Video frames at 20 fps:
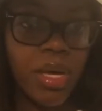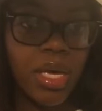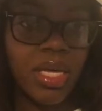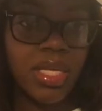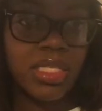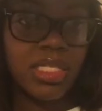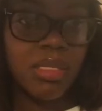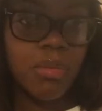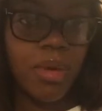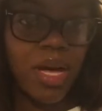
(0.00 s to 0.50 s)

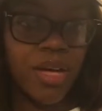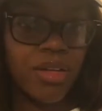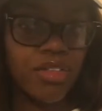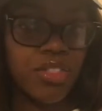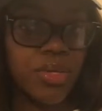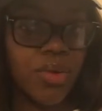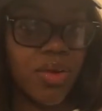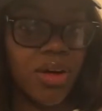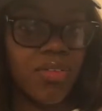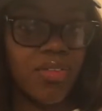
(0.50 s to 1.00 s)
It's about
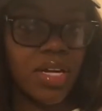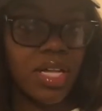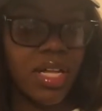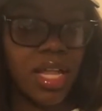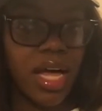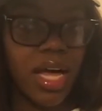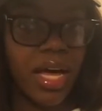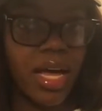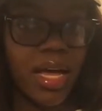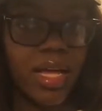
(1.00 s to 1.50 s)
12
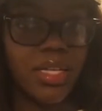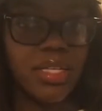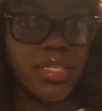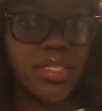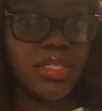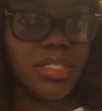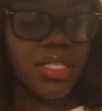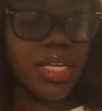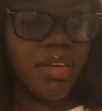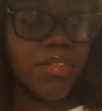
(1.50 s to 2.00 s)
o'clock. I
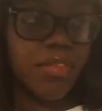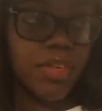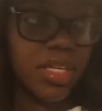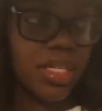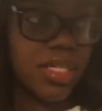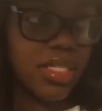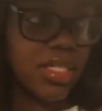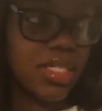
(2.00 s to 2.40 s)
definitely